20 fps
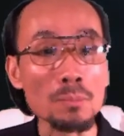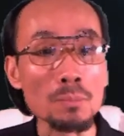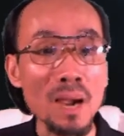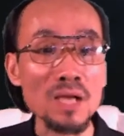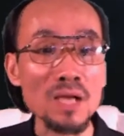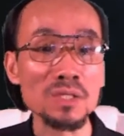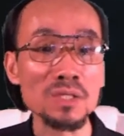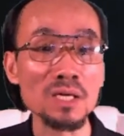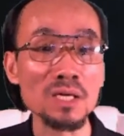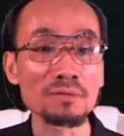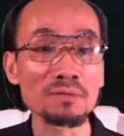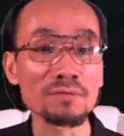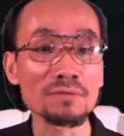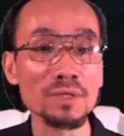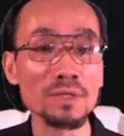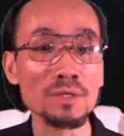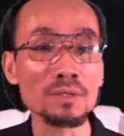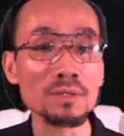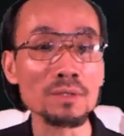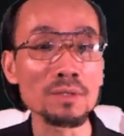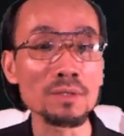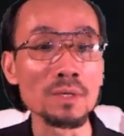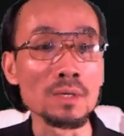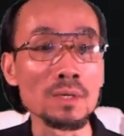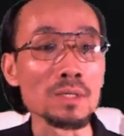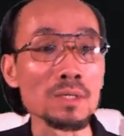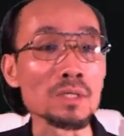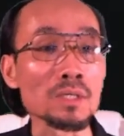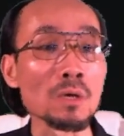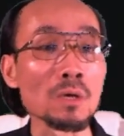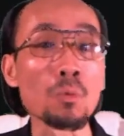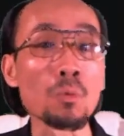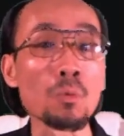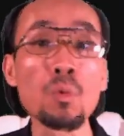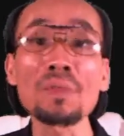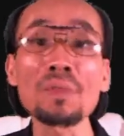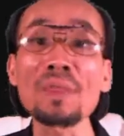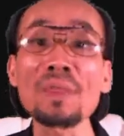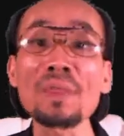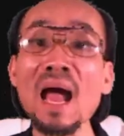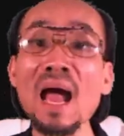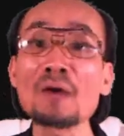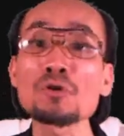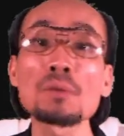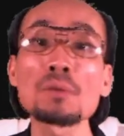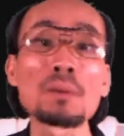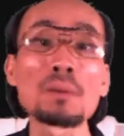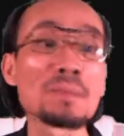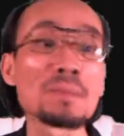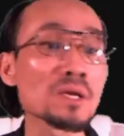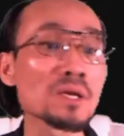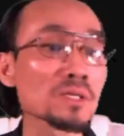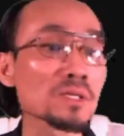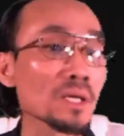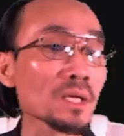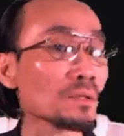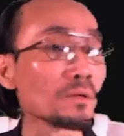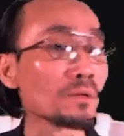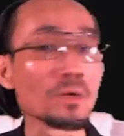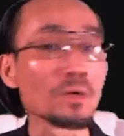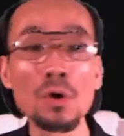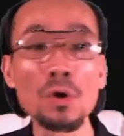to my server, so without your permission,